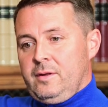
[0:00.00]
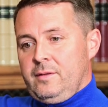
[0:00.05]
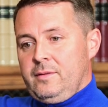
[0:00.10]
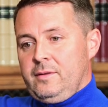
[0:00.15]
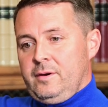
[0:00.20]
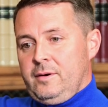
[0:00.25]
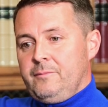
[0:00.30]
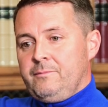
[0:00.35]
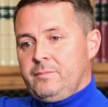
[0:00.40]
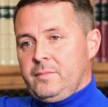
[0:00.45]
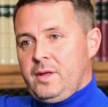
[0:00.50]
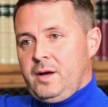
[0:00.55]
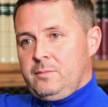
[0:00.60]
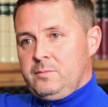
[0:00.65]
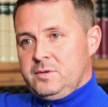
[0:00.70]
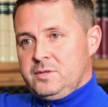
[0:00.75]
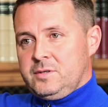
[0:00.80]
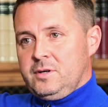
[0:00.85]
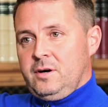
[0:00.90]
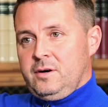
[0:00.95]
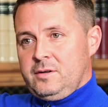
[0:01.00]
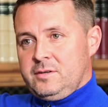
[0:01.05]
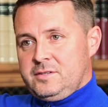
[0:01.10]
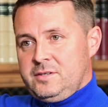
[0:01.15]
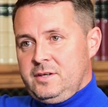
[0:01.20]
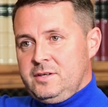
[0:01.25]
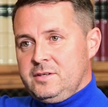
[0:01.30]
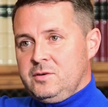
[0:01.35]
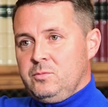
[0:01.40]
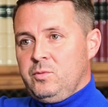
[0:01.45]
that come the start of the
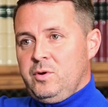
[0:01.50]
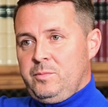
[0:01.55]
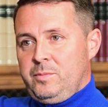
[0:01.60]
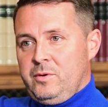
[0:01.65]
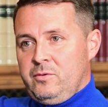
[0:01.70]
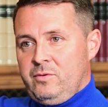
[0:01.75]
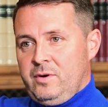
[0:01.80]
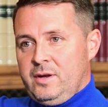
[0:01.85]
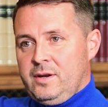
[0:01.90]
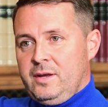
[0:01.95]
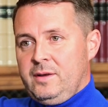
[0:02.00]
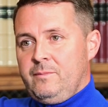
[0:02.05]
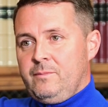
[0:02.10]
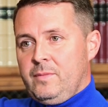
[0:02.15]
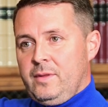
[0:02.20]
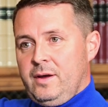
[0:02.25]
season, we'll be ready